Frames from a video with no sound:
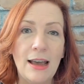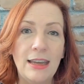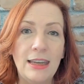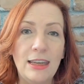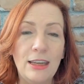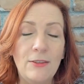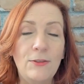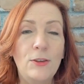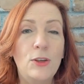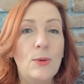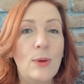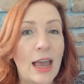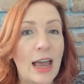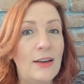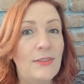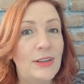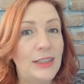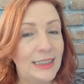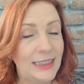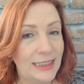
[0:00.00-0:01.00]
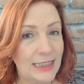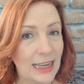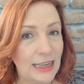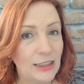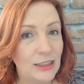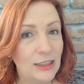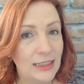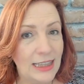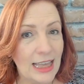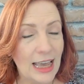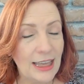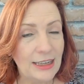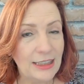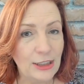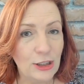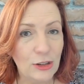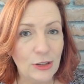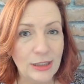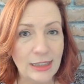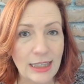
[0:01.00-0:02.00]
If you have it set to that in
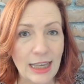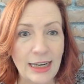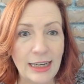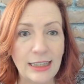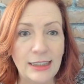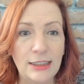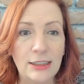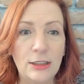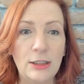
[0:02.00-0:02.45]
your settings.